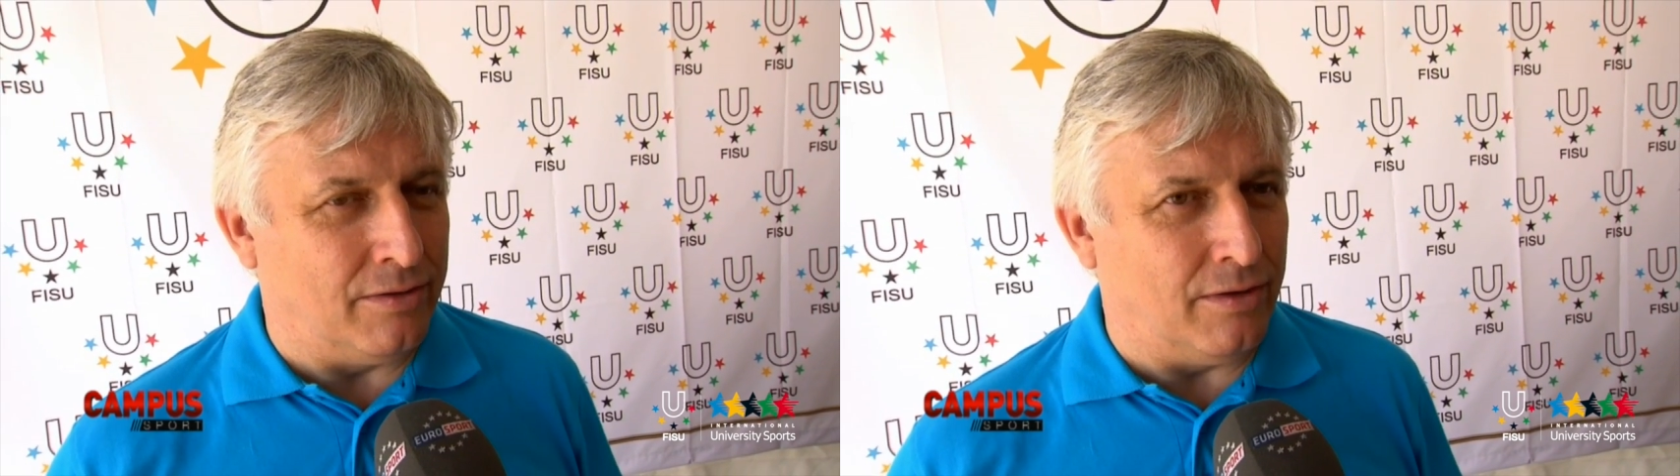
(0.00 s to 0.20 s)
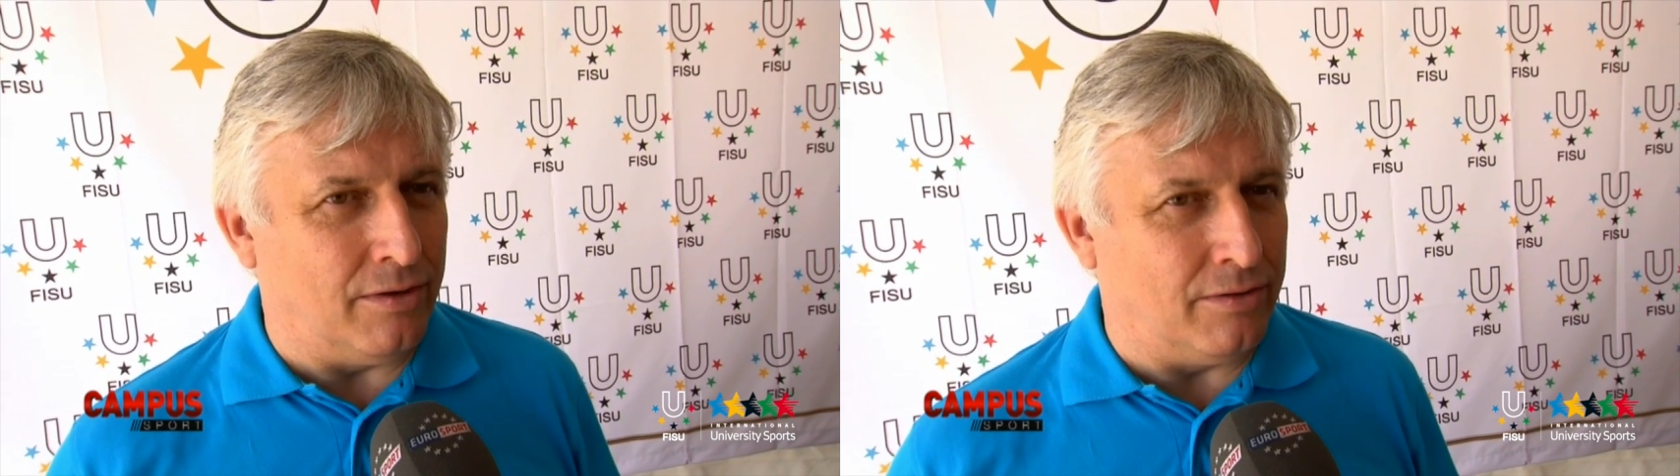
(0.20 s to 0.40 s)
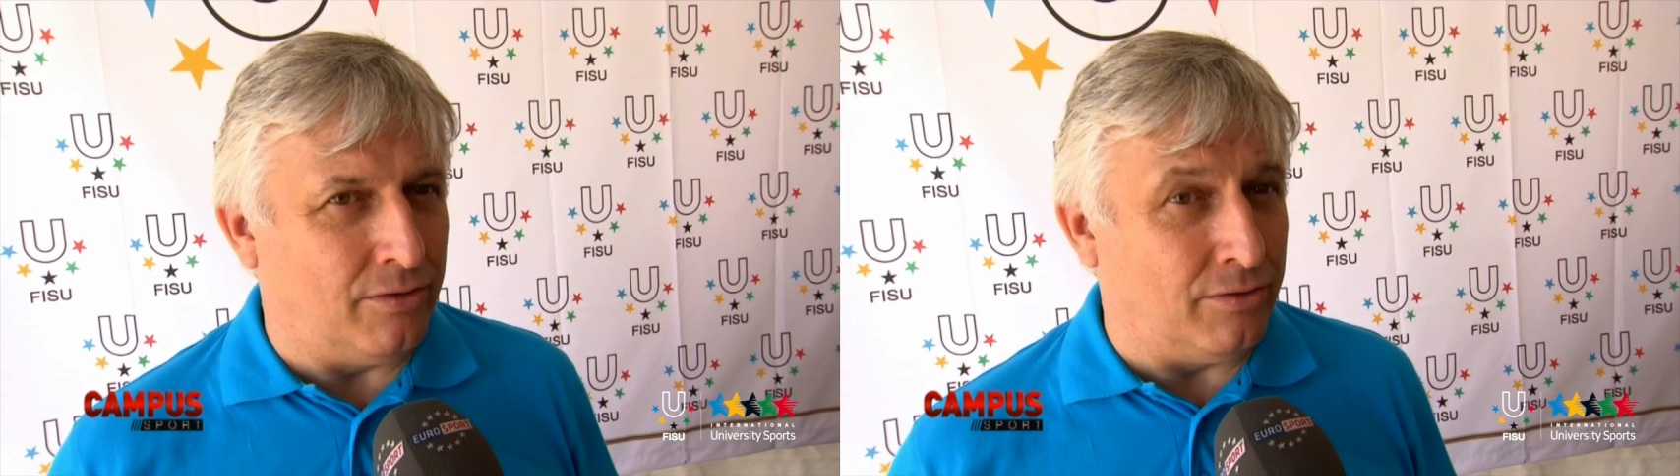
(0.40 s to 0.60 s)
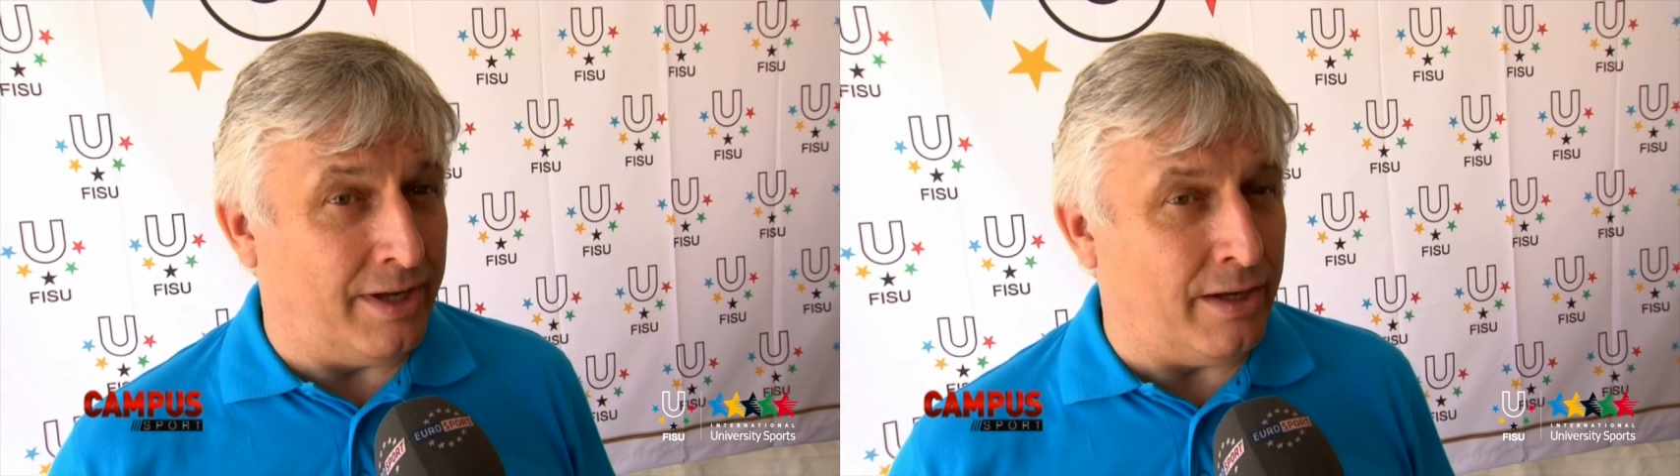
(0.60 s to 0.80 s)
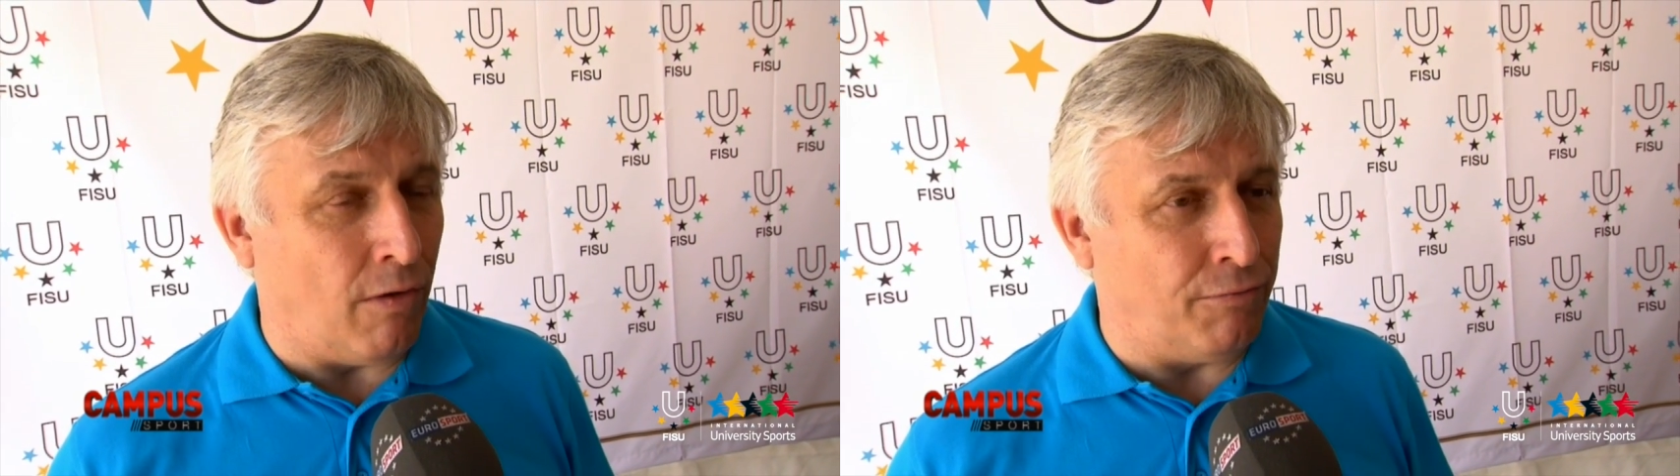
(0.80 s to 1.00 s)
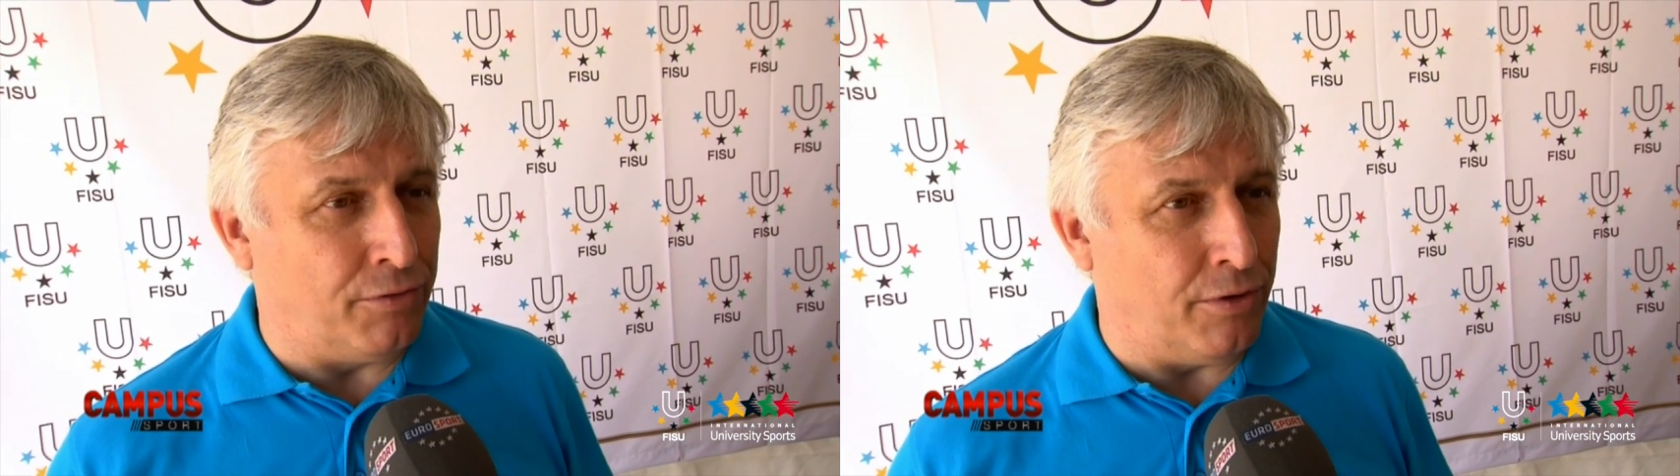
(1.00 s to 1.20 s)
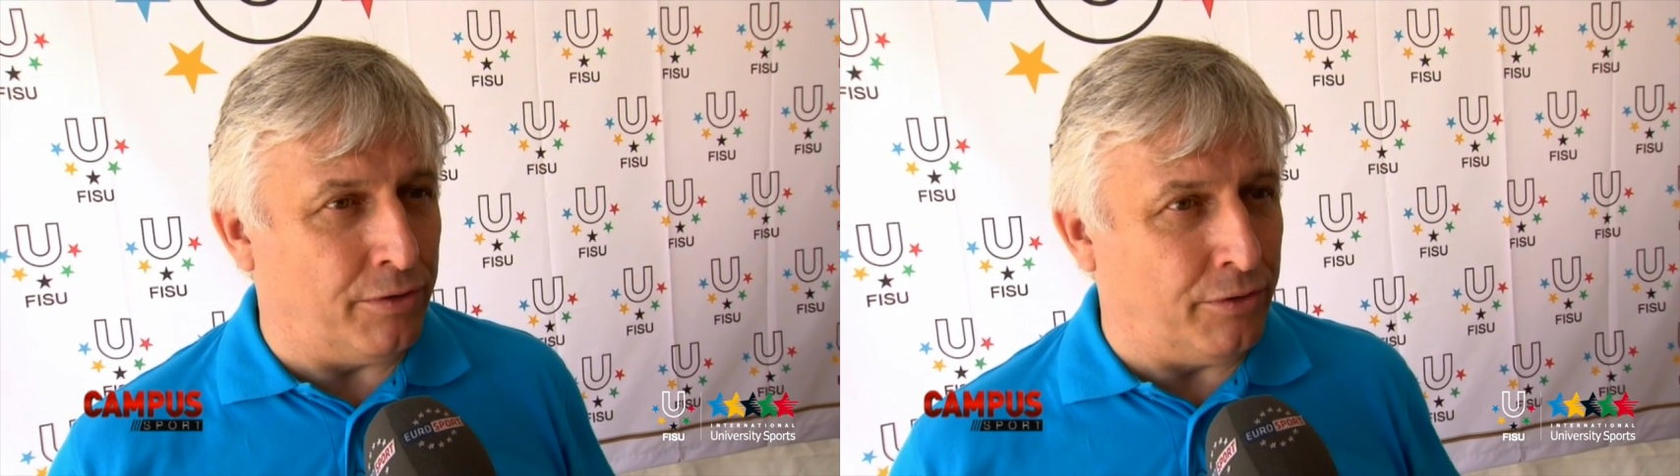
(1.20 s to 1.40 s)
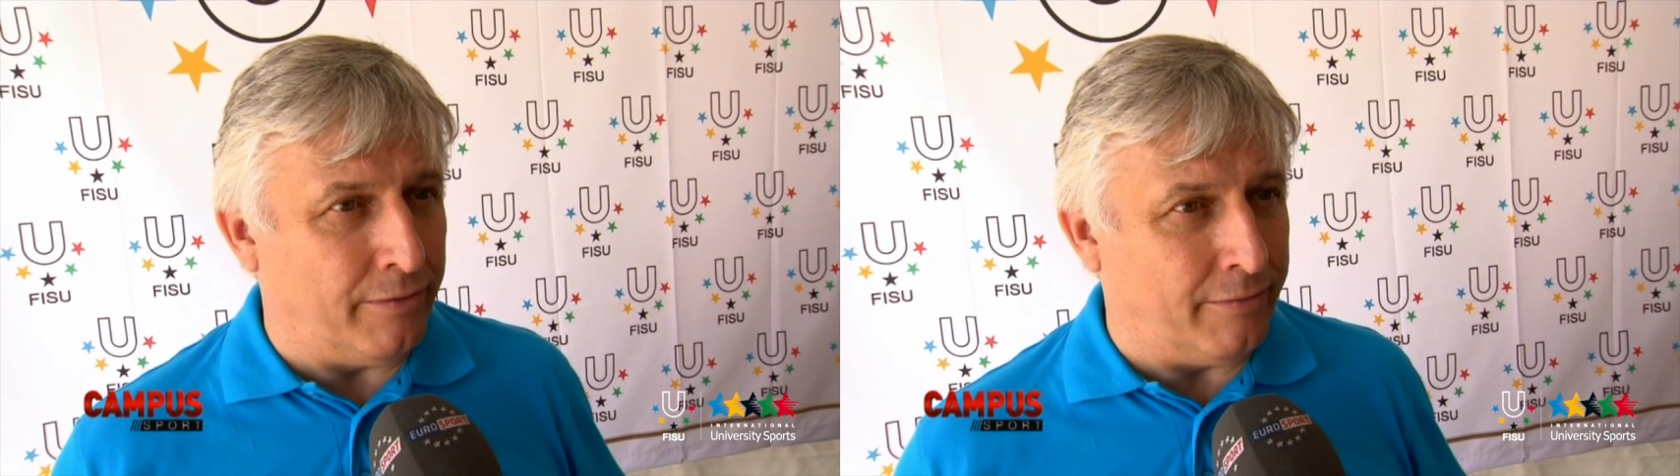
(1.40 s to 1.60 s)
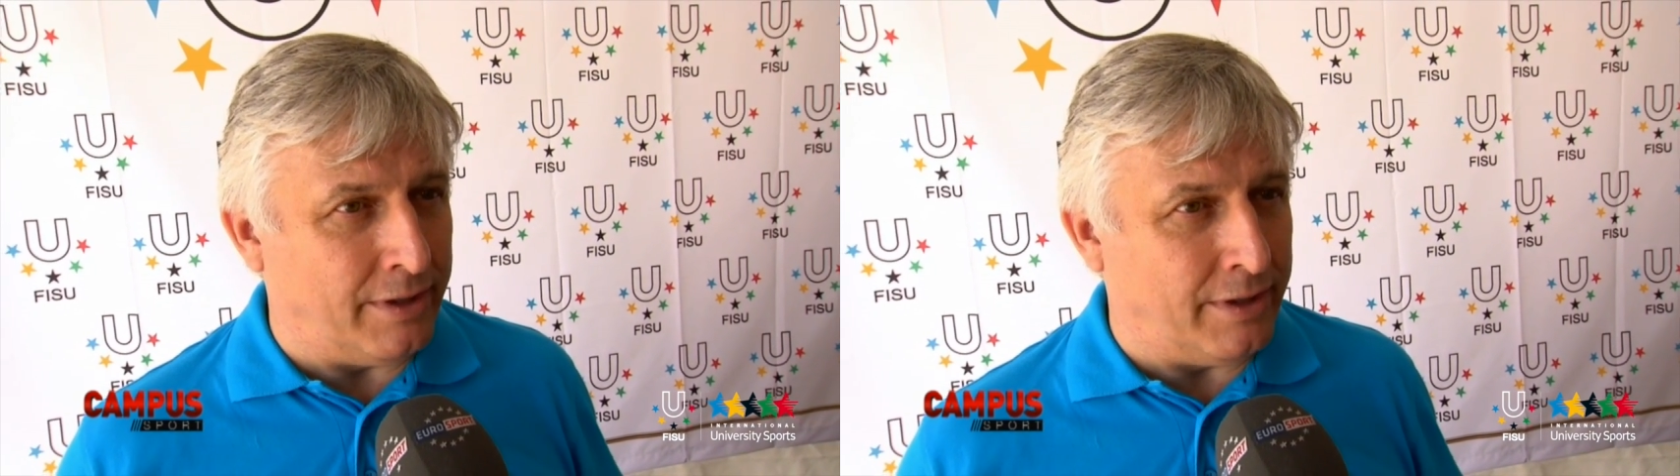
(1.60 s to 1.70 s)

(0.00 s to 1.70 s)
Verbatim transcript: the, the day of the